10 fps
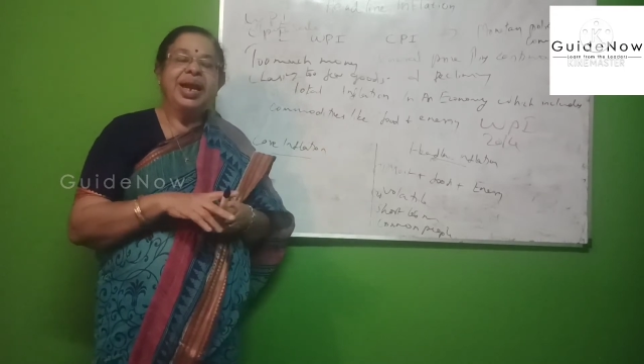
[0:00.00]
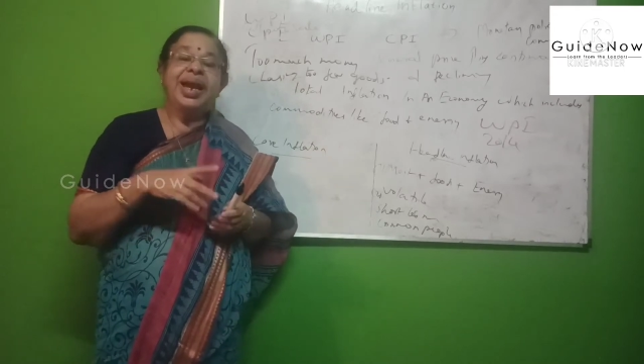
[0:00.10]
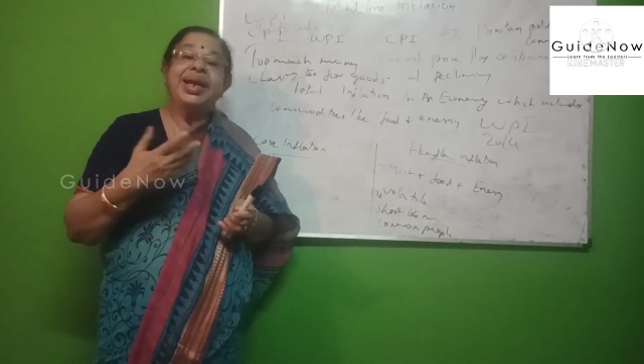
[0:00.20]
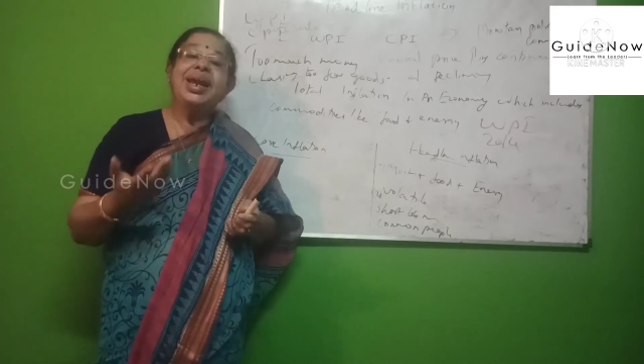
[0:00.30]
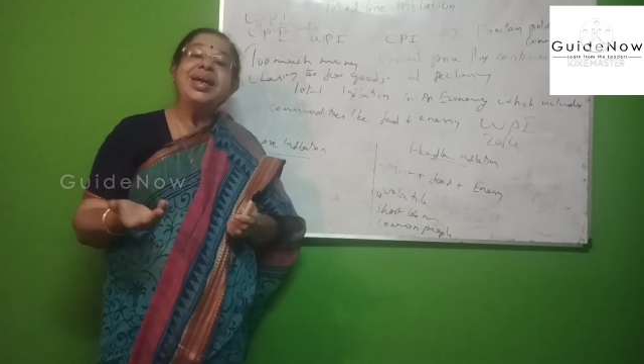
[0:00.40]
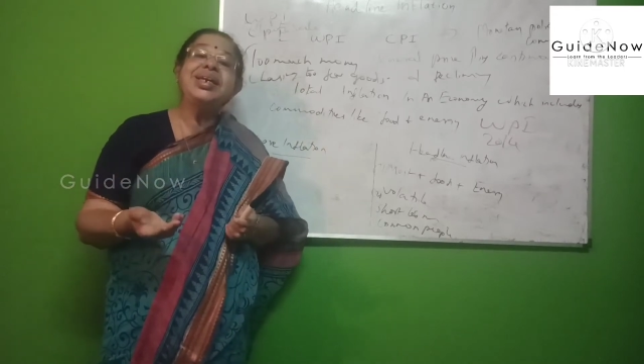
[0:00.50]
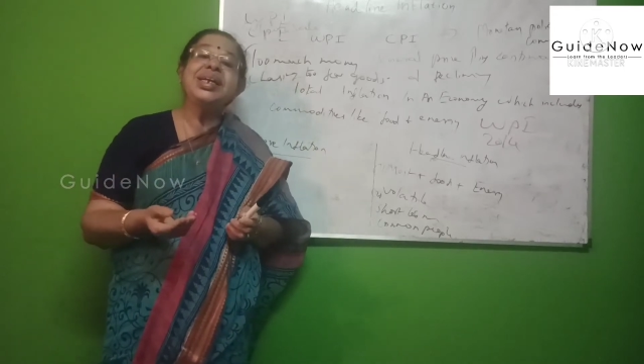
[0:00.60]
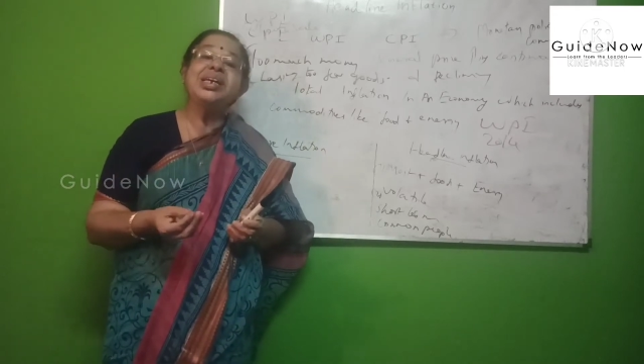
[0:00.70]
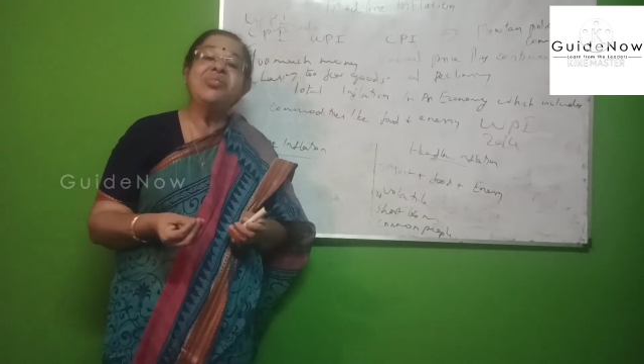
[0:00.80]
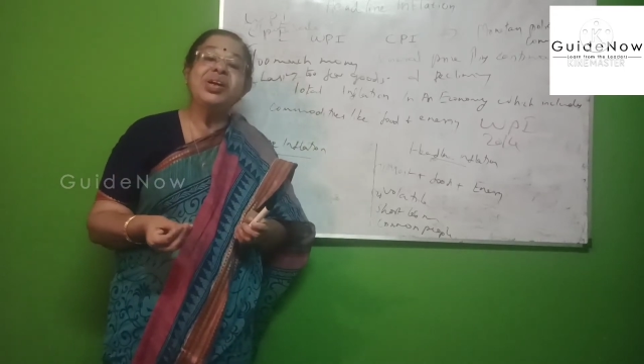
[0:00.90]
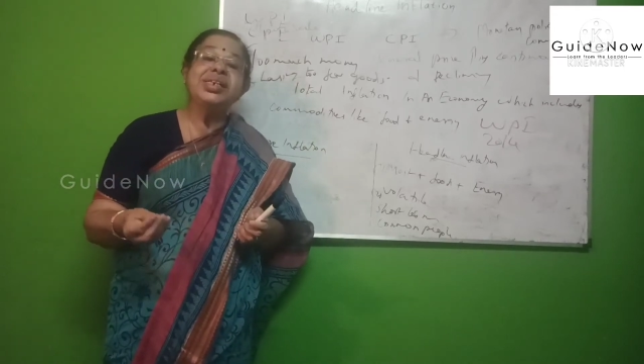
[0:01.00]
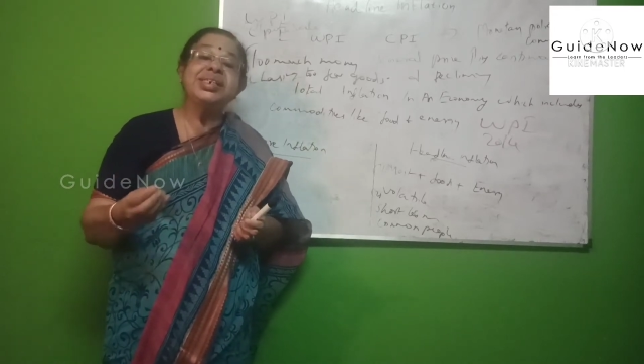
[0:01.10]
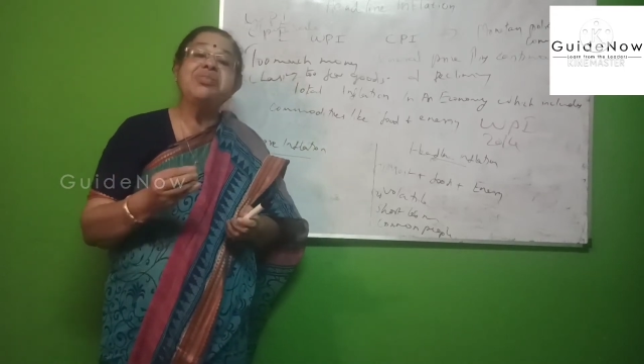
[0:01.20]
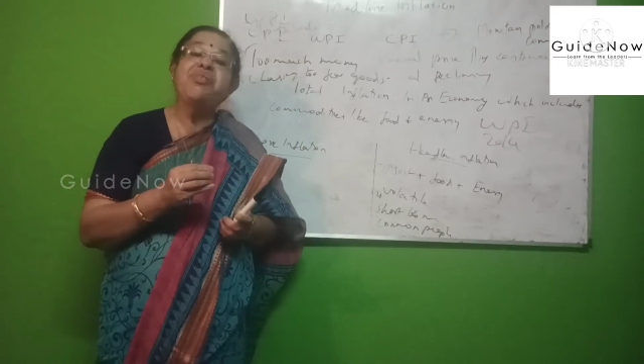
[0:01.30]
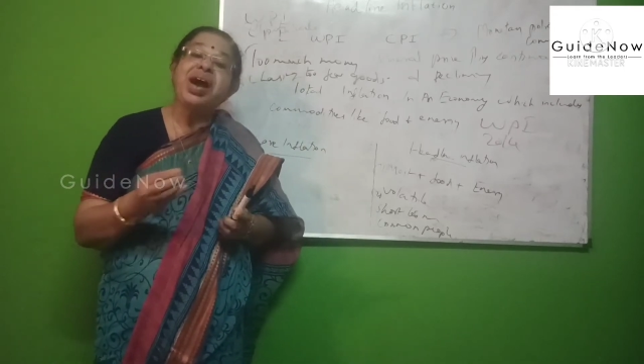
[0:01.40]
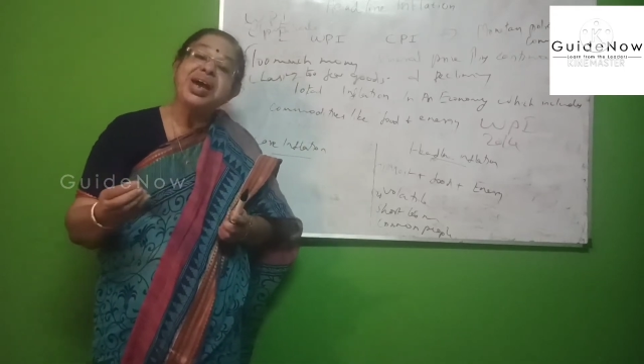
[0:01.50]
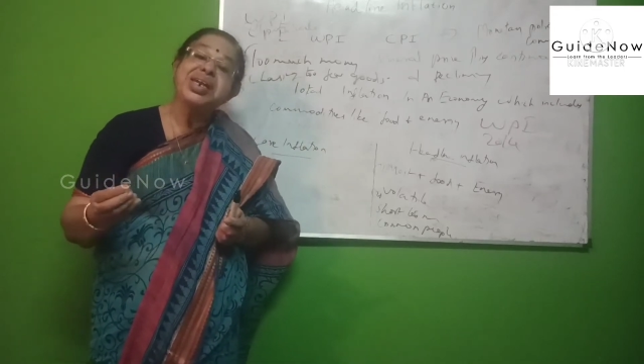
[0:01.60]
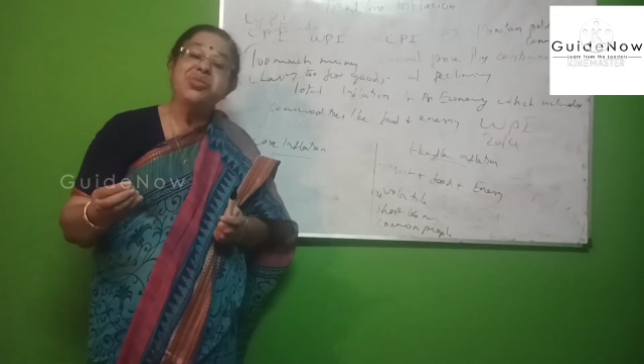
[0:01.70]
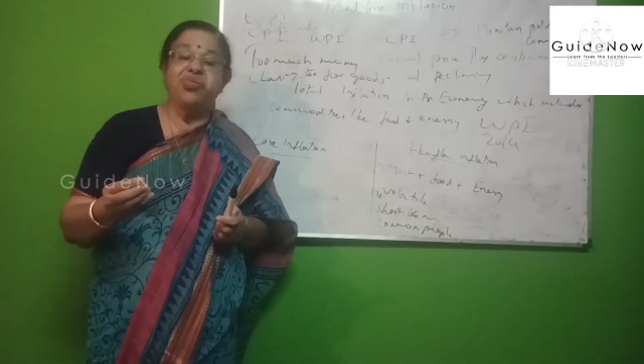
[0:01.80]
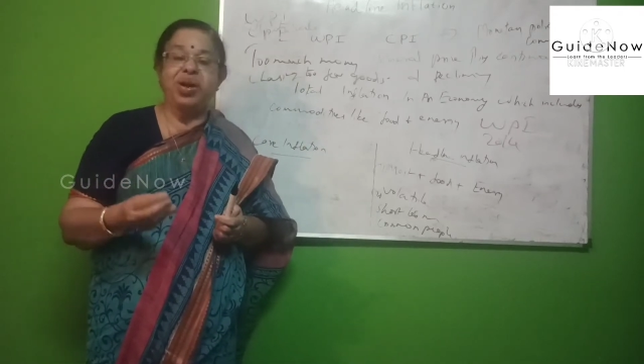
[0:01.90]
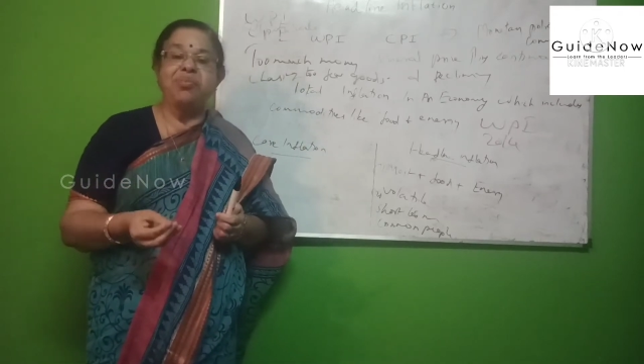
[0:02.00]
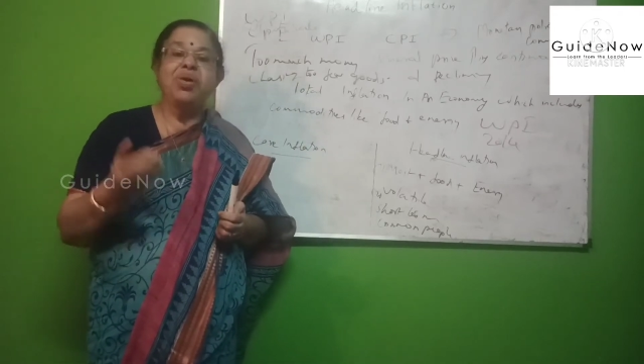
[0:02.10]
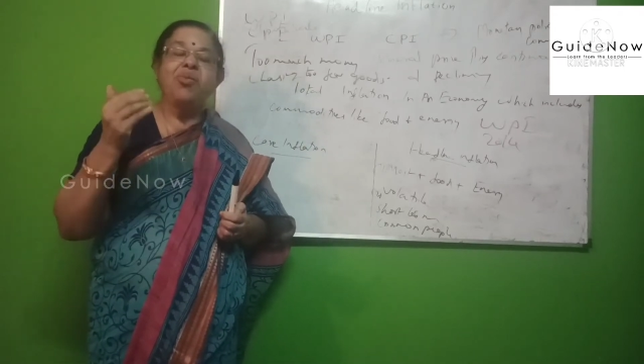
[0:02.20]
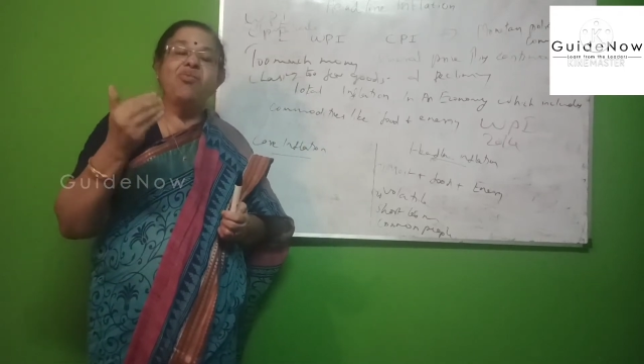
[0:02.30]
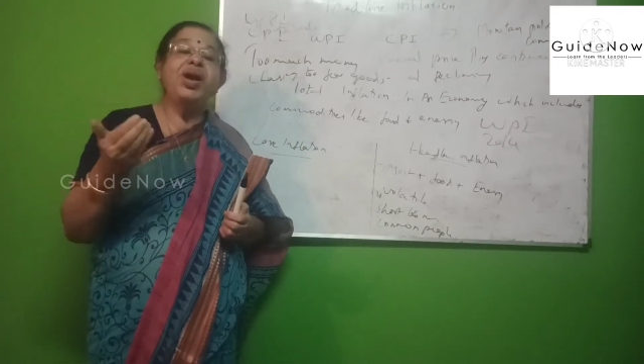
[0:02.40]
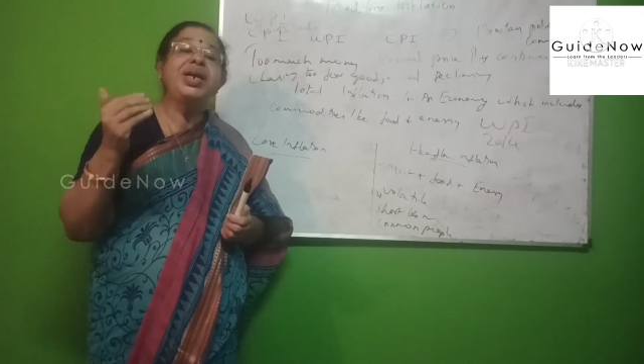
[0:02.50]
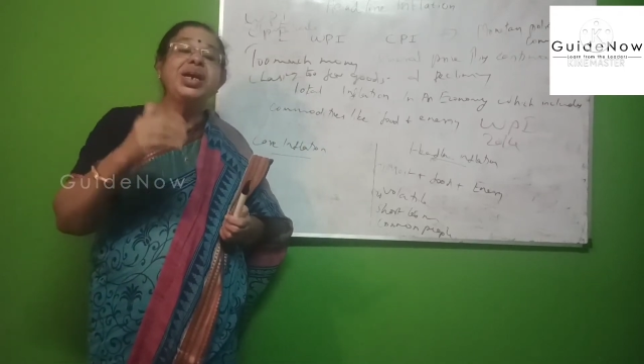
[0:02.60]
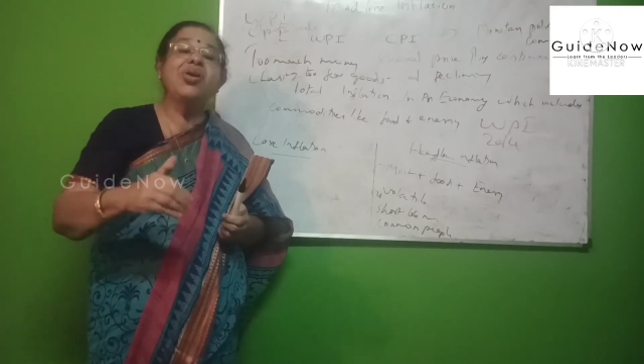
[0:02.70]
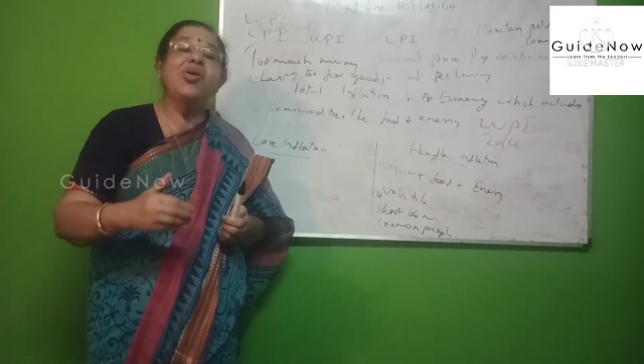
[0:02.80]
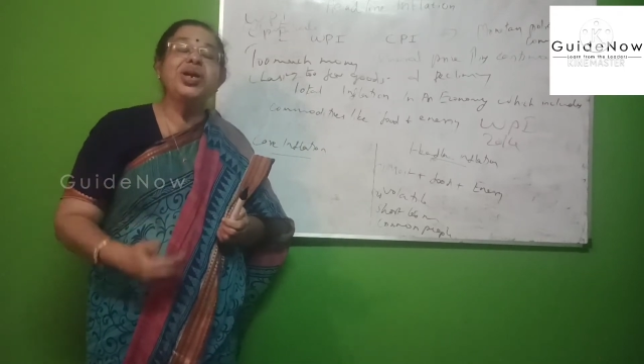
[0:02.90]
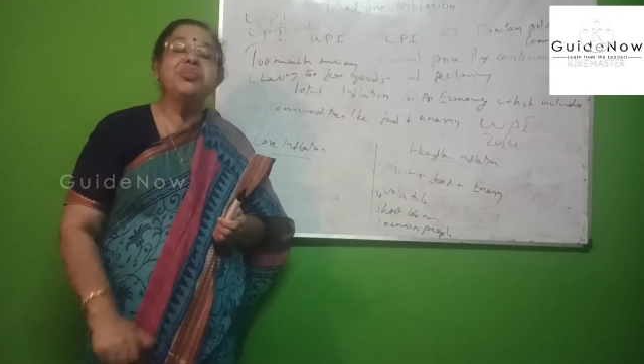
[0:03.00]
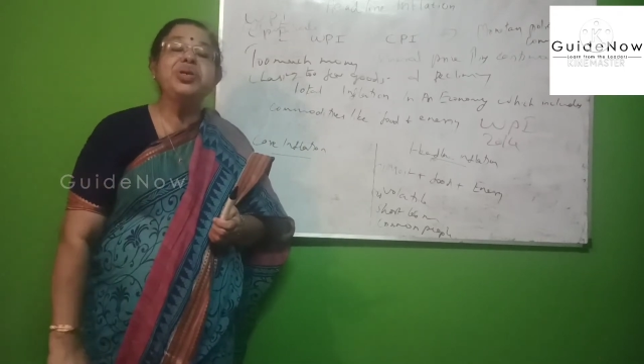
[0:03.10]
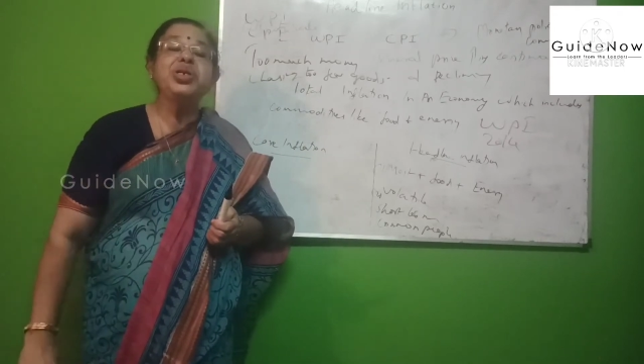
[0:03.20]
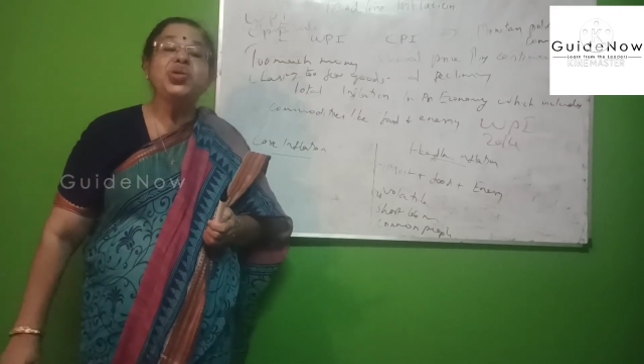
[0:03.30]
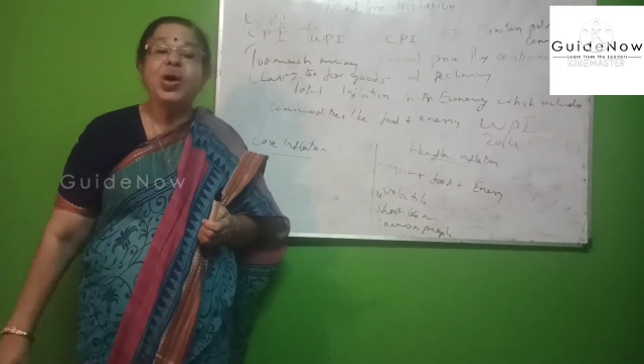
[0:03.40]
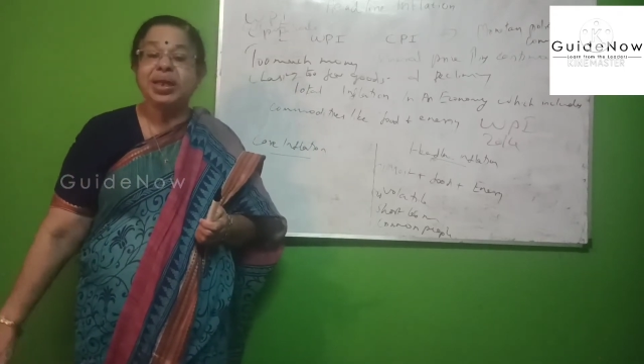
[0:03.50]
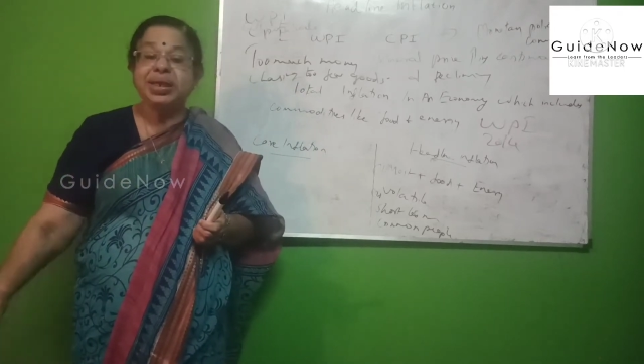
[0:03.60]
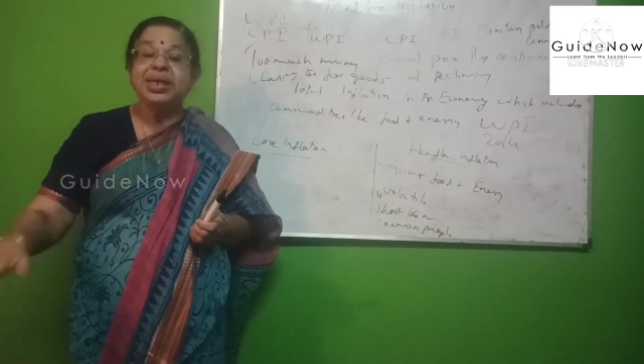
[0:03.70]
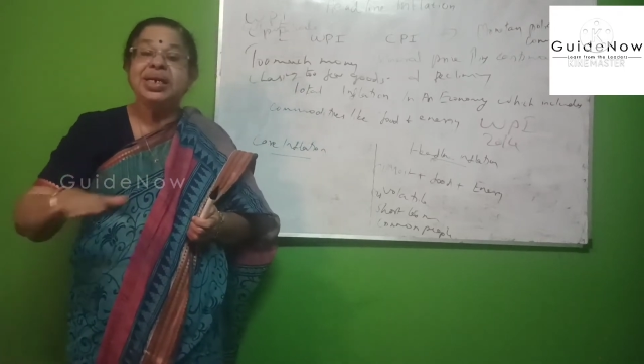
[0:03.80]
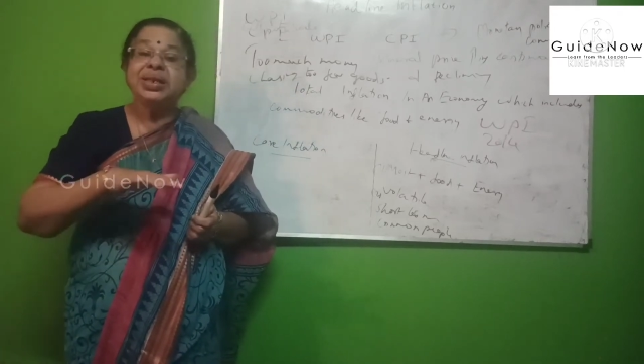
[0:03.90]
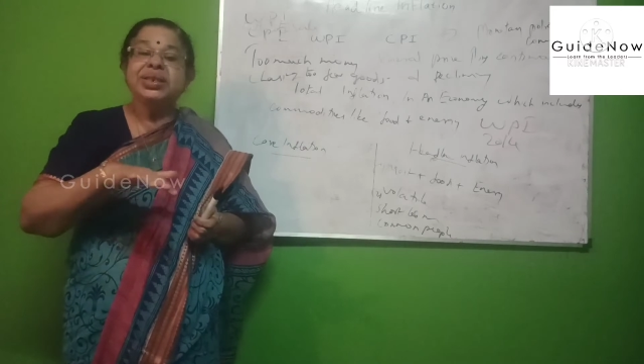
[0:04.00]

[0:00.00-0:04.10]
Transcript: Headline inflation vary from one economy to other.